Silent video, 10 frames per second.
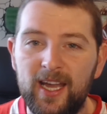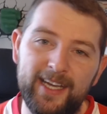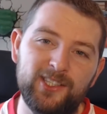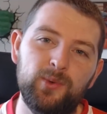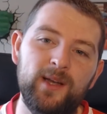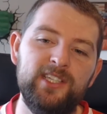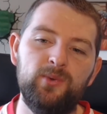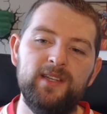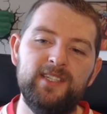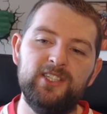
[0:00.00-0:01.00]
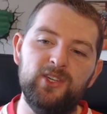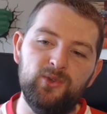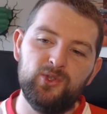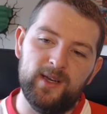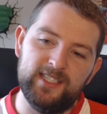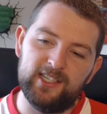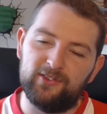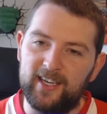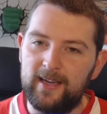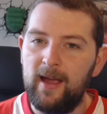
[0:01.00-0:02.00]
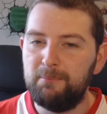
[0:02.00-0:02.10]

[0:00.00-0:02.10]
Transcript: in 2022-23.